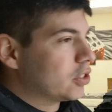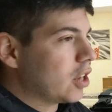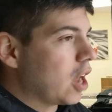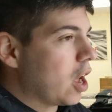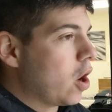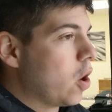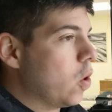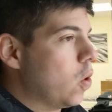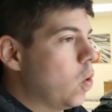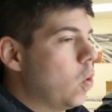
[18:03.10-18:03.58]

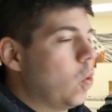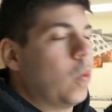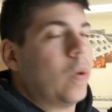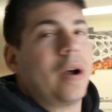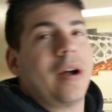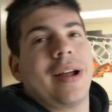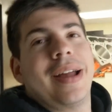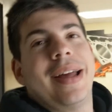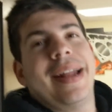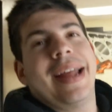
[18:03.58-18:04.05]
So
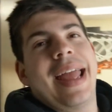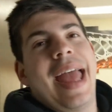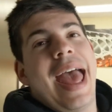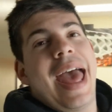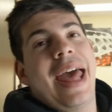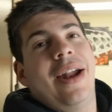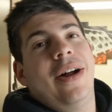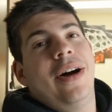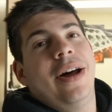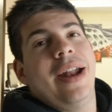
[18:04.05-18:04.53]
we're gonna
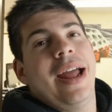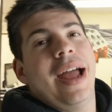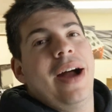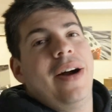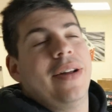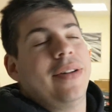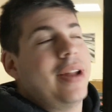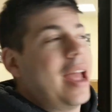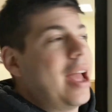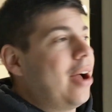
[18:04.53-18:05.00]
head on
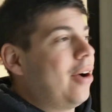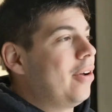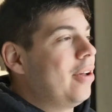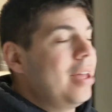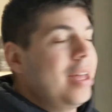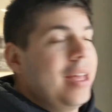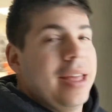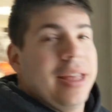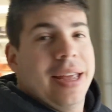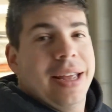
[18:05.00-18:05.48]
out
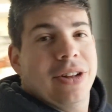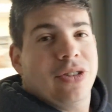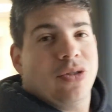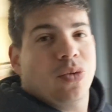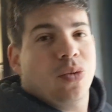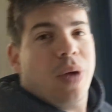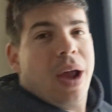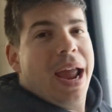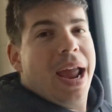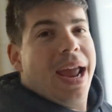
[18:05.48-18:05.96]
now.
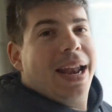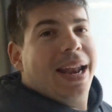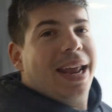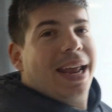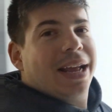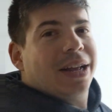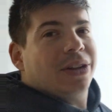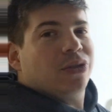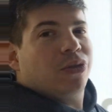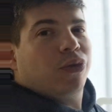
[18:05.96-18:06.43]
It's
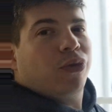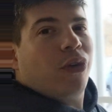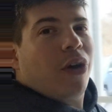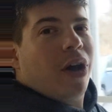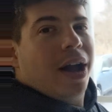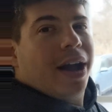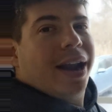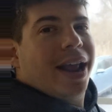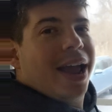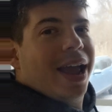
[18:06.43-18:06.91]
raining, it's
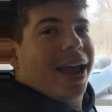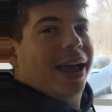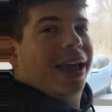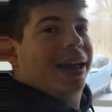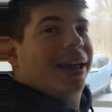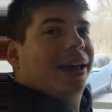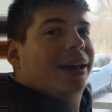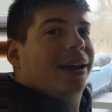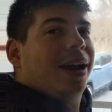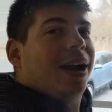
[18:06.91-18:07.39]

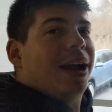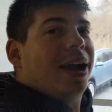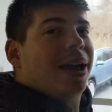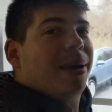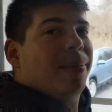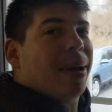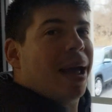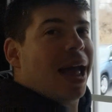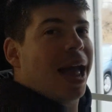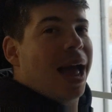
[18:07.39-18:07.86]
Friday, and
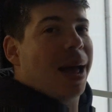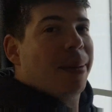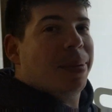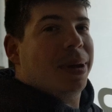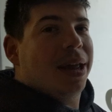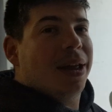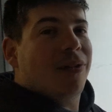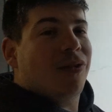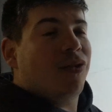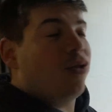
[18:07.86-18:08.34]
I am
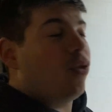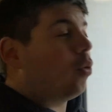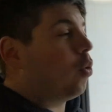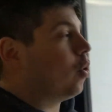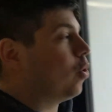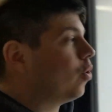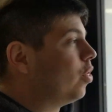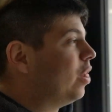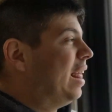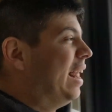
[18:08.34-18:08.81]
happy
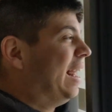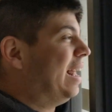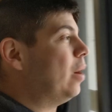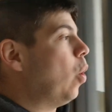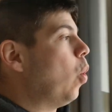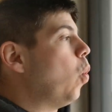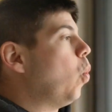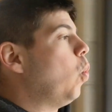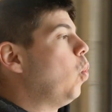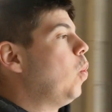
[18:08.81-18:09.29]
for
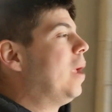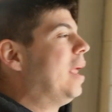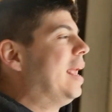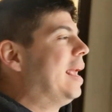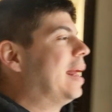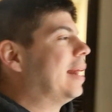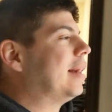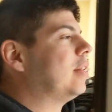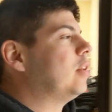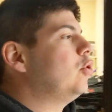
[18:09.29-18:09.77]
the
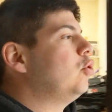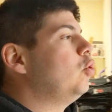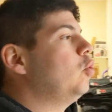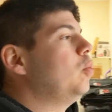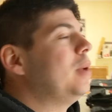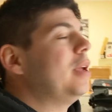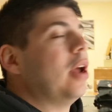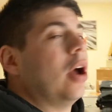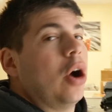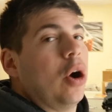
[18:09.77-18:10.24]
week
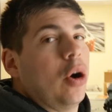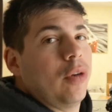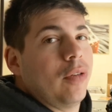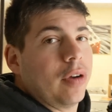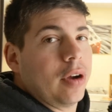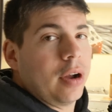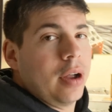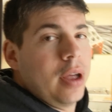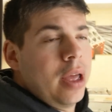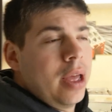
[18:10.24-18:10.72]
to be
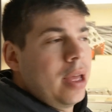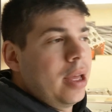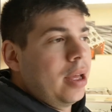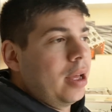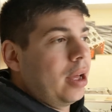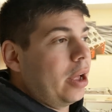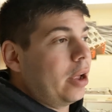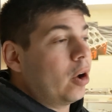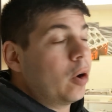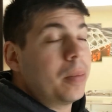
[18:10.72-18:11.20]
over.
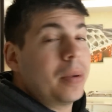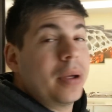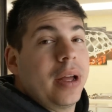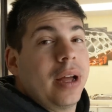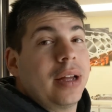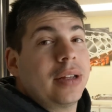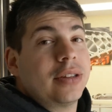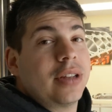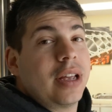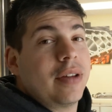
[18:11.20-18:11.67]
I hope
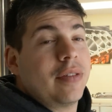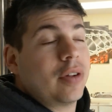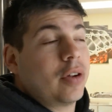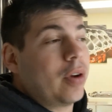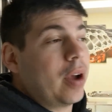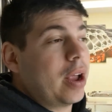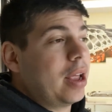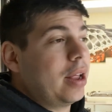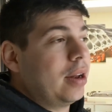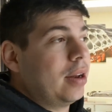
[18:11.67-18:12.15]
you guys have a
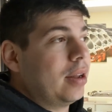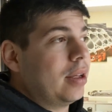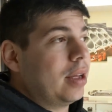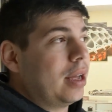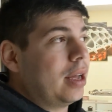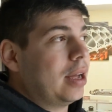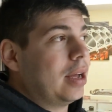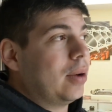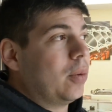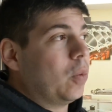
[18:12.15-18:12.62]
great
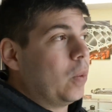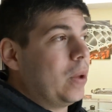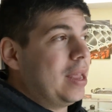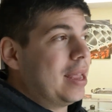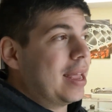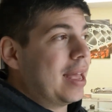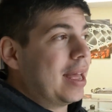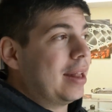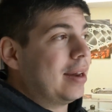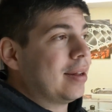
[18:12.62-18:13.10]
uh,
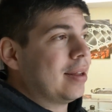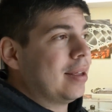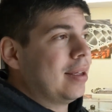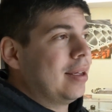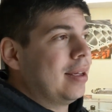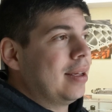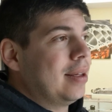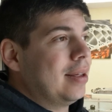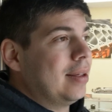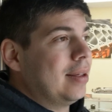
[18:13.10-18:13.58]
weekend